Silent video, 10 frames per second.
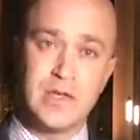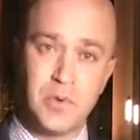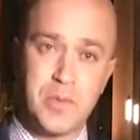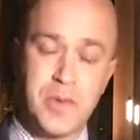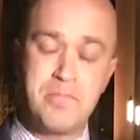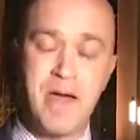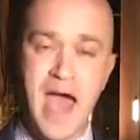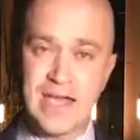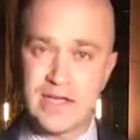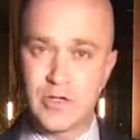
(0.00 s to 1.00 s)
He will be
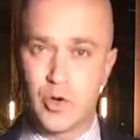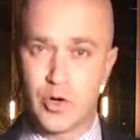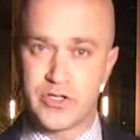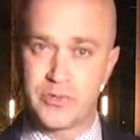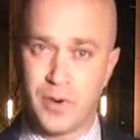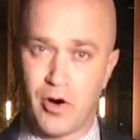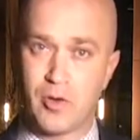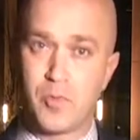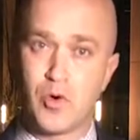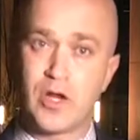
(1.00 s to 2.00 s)
back in court
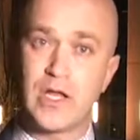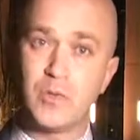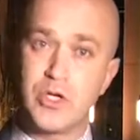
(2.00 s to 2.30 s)
tomorrow morning,